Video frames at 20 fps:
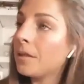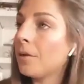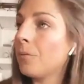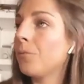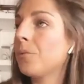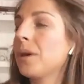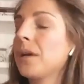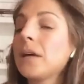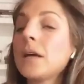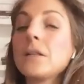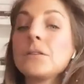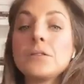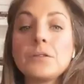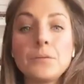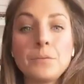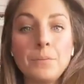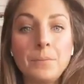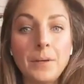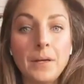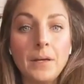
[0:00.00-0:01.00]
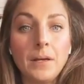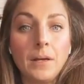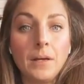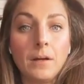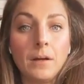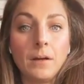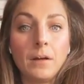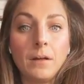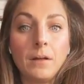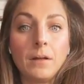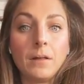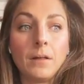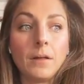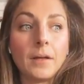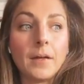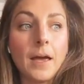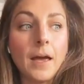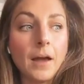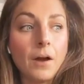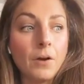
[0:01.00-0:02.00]
that we get to be
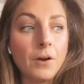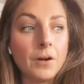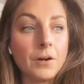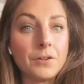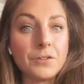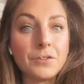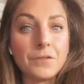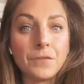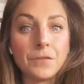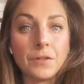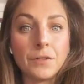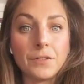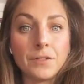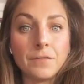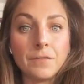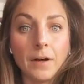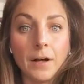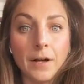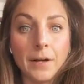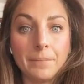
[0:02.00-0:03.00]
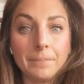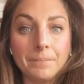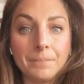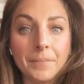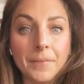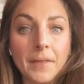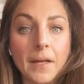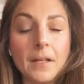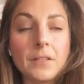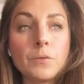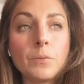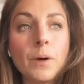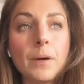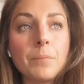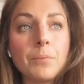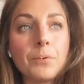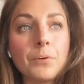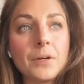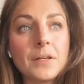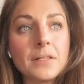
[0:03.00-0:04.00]
carriers for the divine. That's why
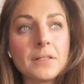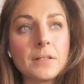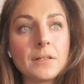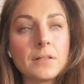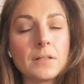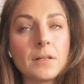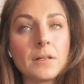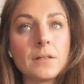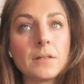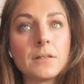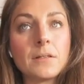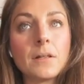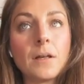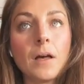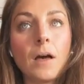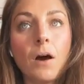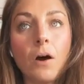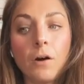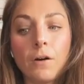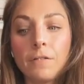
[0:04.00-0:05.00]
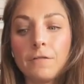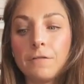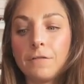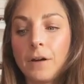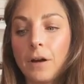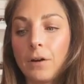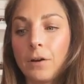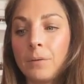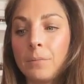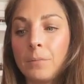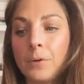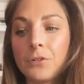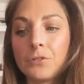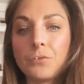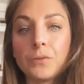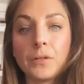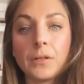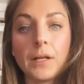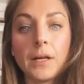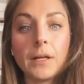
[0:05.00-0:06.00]
priestesses are very much
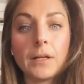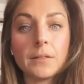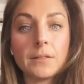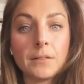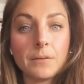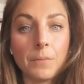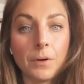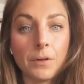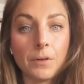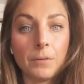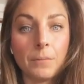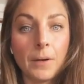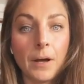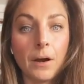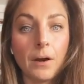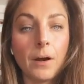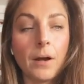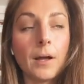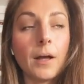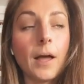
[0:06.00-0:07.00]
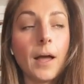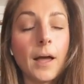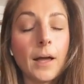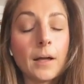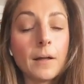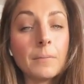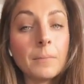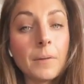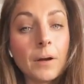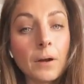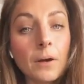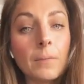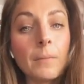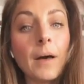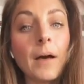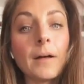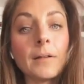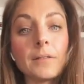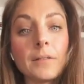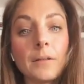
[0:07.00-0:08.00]
related to Mother Mary and Mary
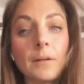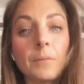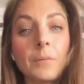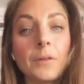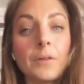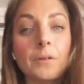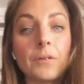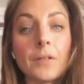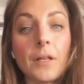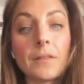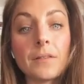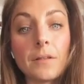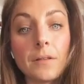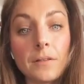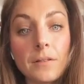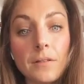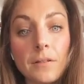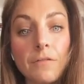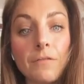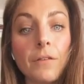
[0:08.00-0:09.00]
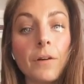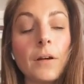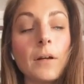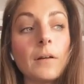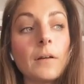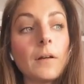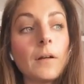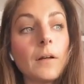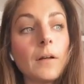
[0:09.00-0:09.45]
Magdalene, but that's a different,